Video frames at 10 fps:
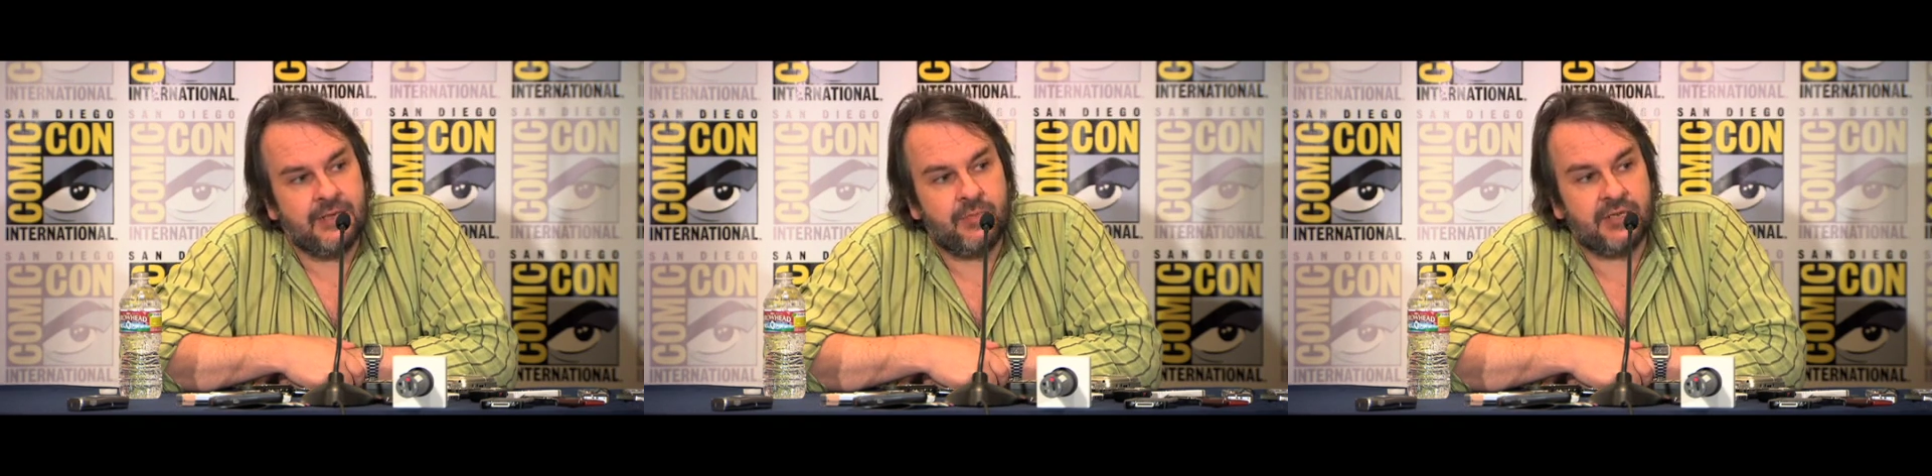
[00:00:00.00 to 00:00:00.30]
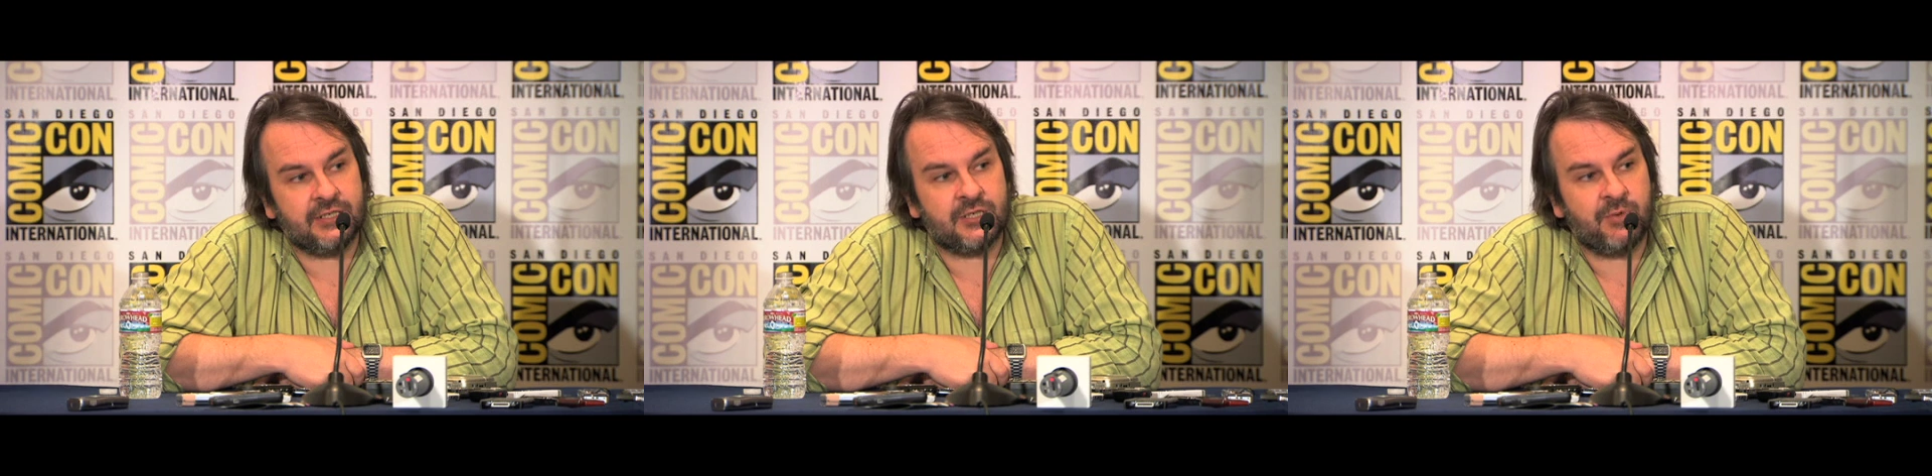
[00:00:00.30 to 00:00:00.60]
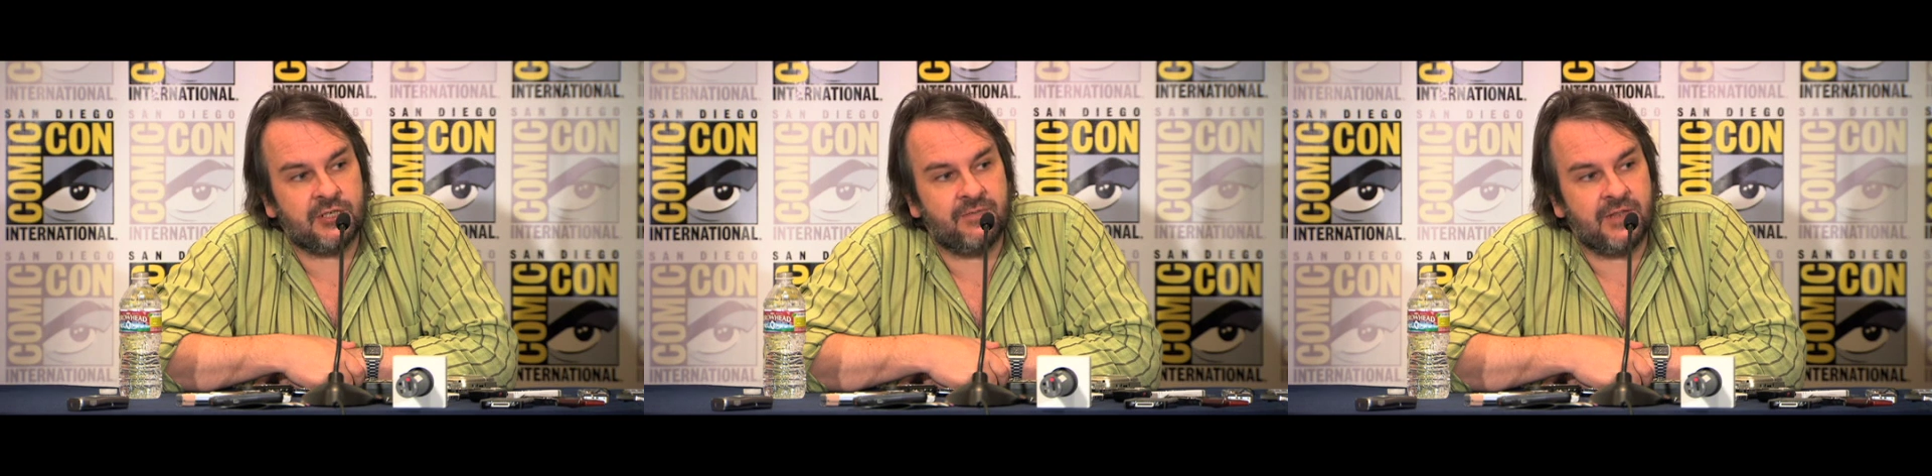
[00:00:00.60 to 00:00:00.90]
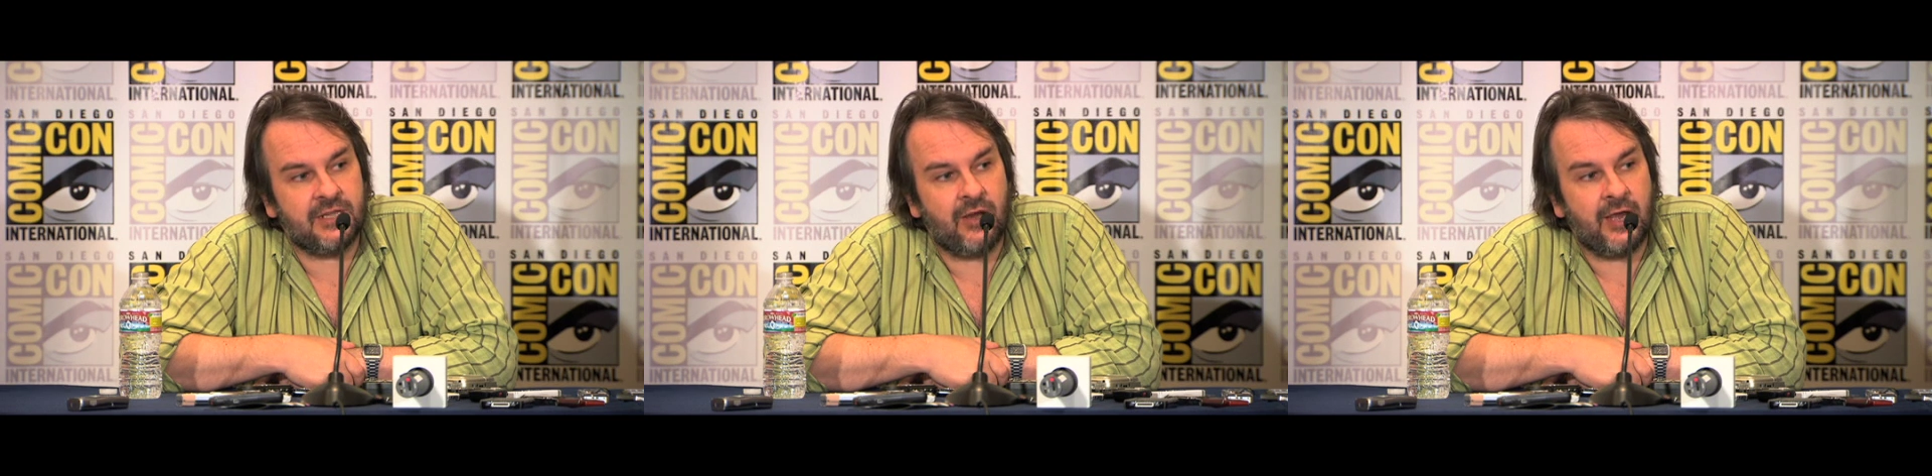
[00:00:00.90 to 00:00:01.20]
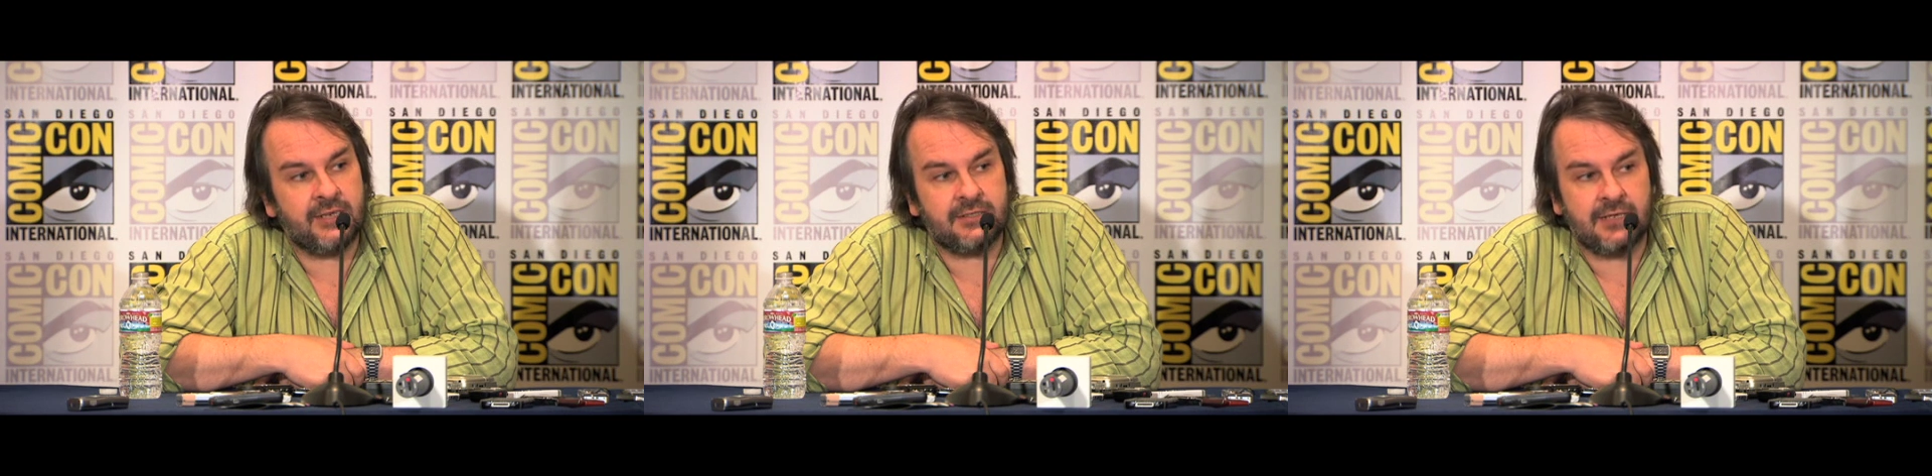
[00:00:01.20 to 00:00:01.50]
be as expressive in the
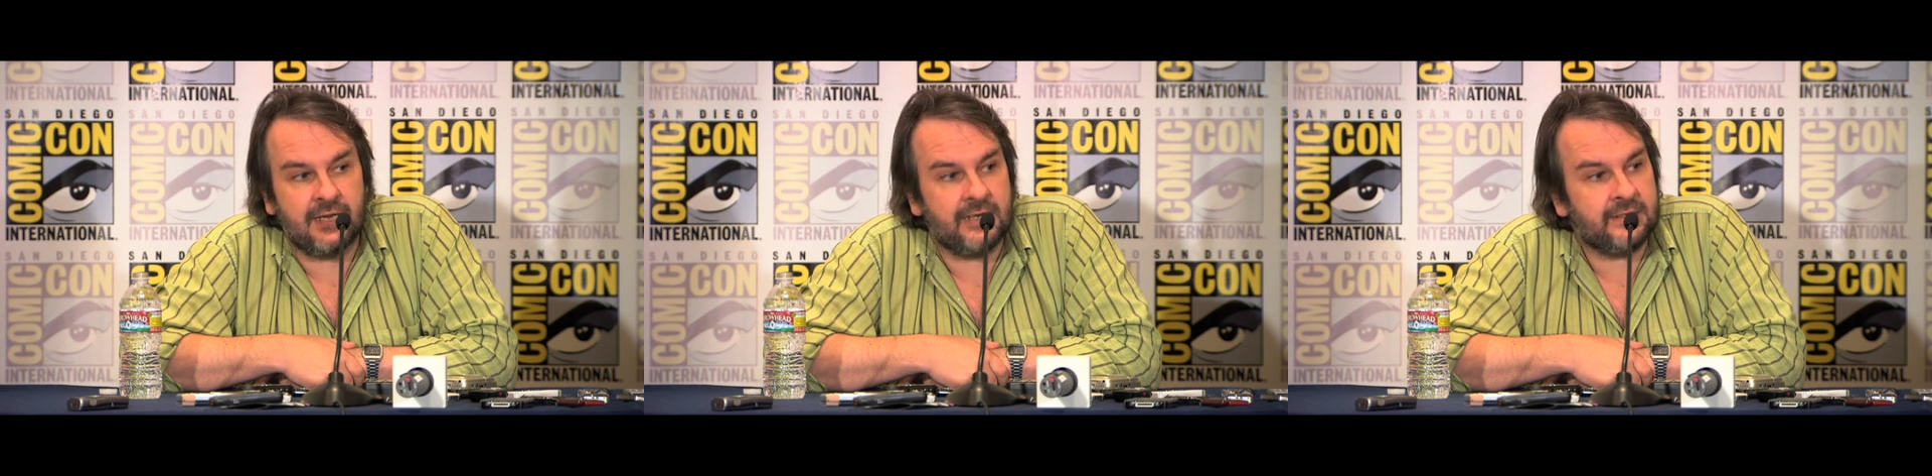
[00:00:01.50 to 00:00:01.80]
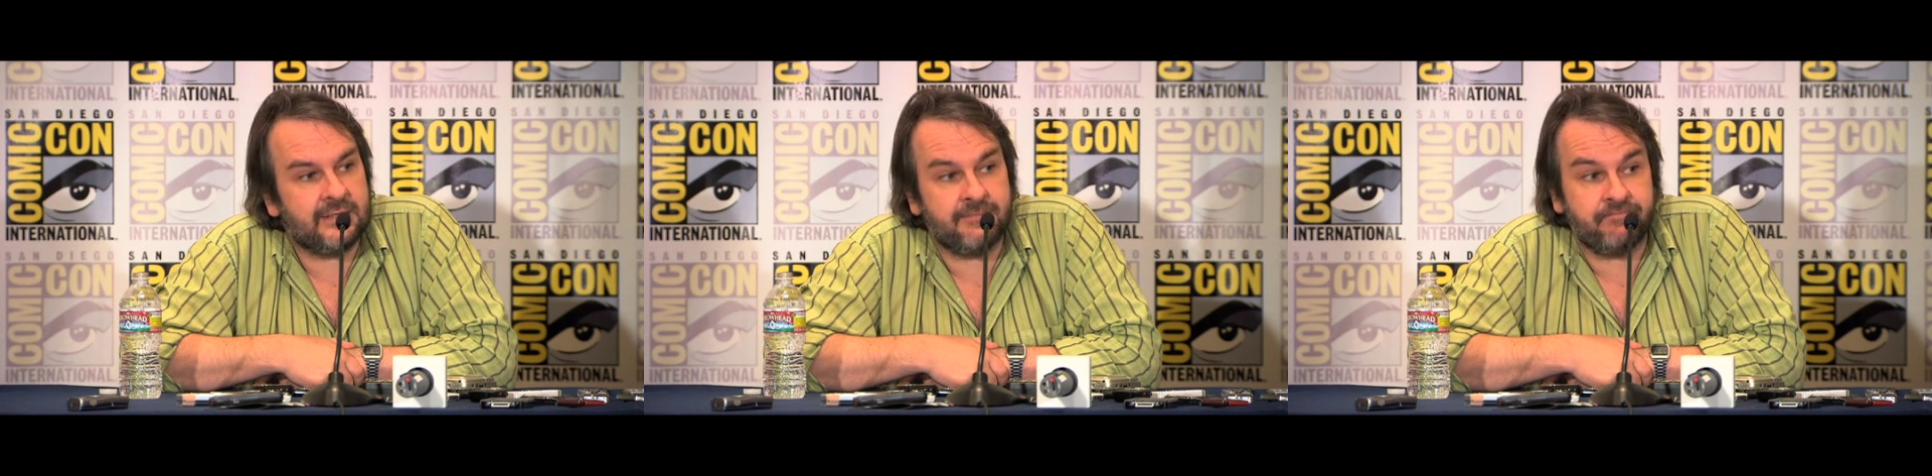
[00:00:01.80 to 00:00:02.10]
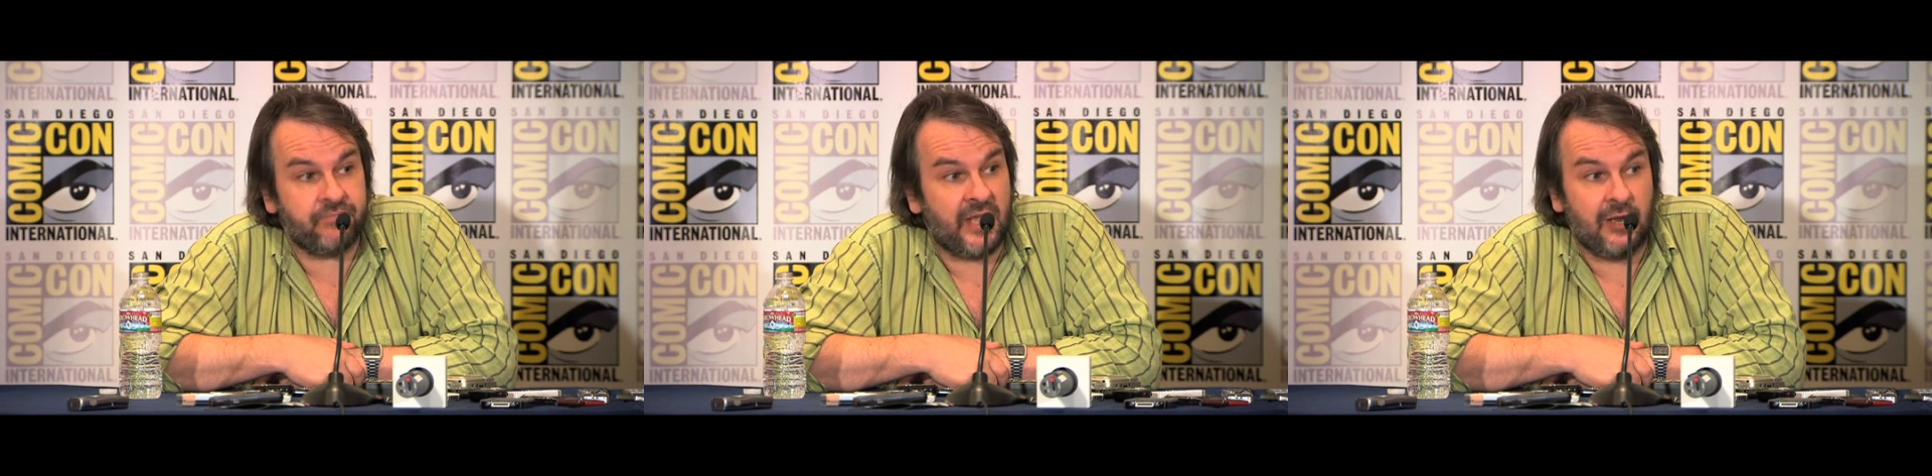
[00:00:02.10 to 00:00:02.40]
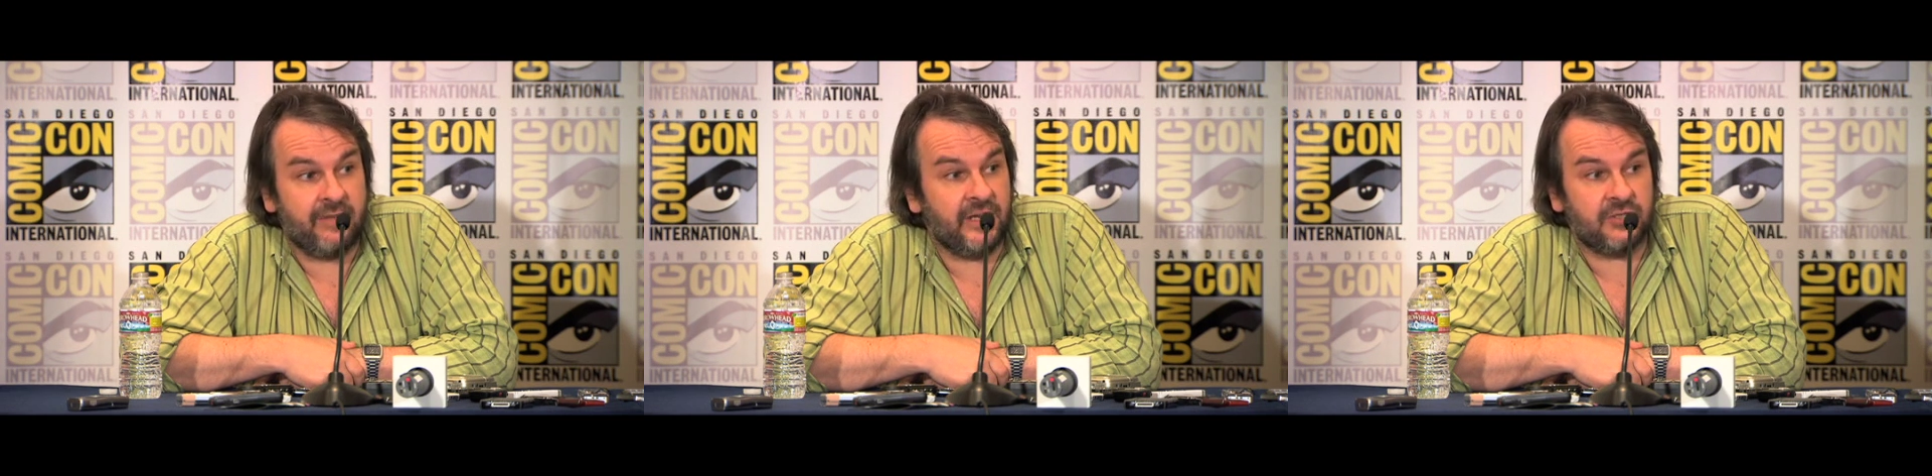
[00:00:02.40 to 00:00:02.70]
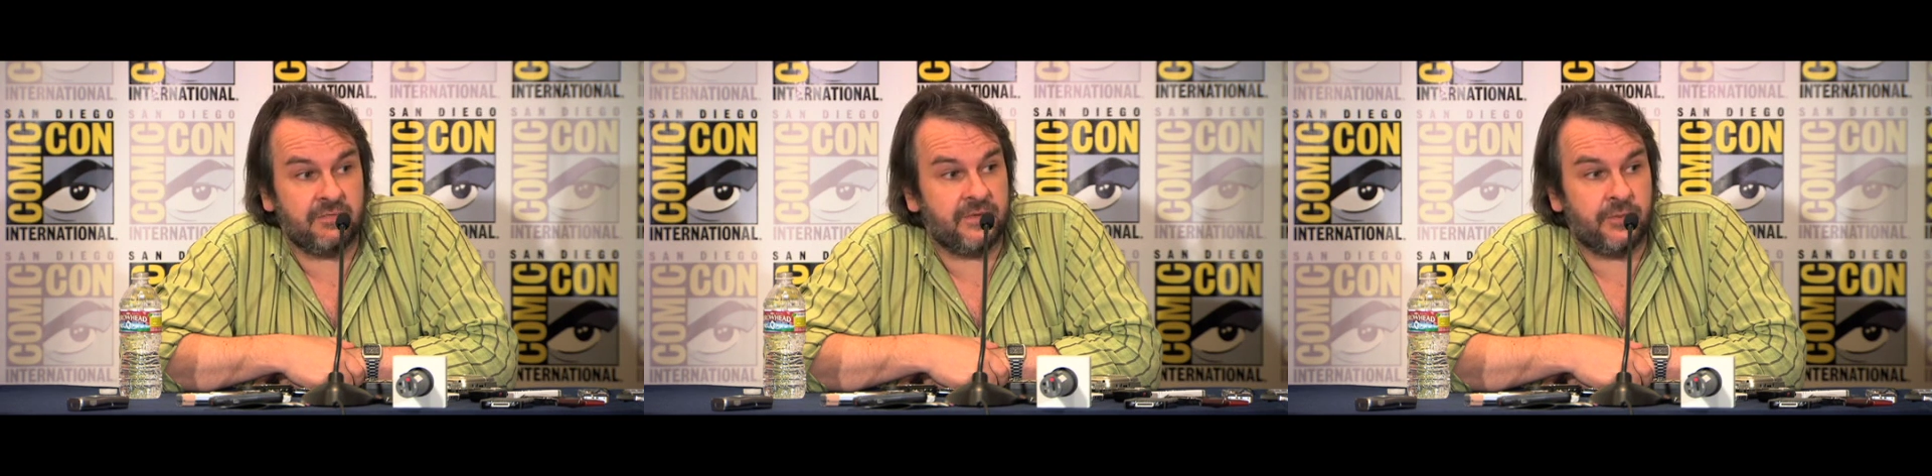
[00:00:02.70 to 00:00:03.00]
eyes as a
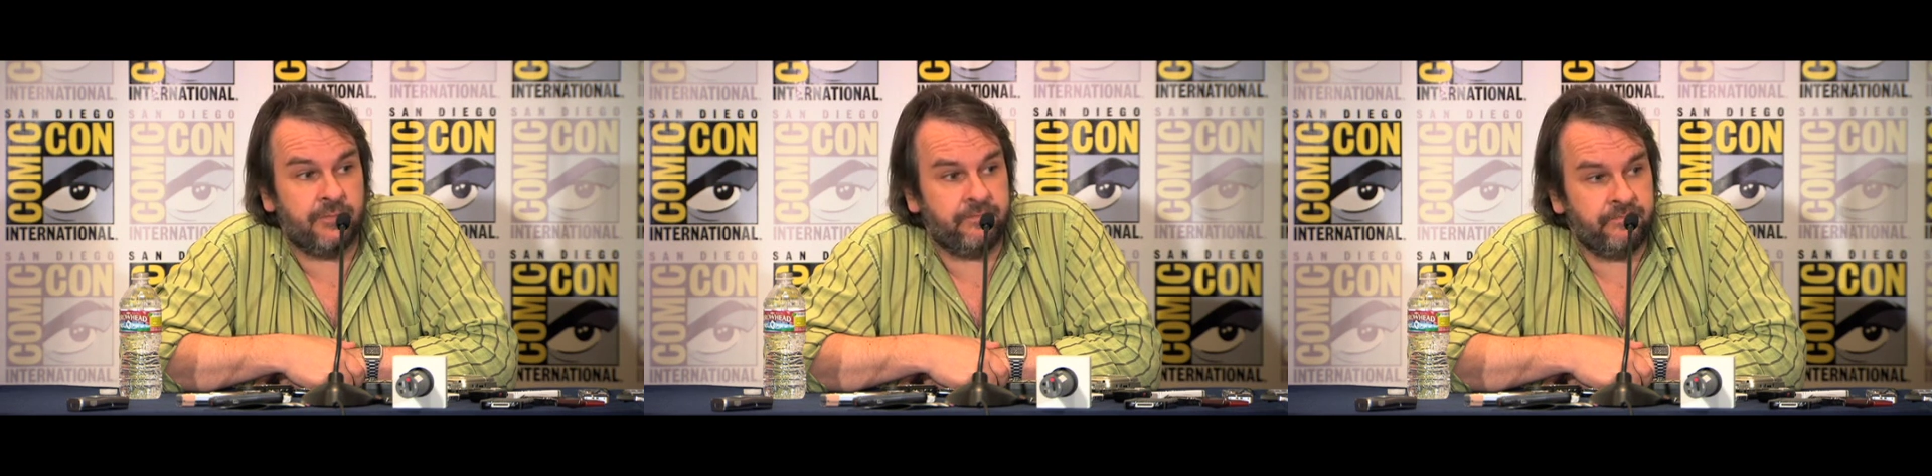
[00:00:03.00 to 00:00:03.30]
live-action film.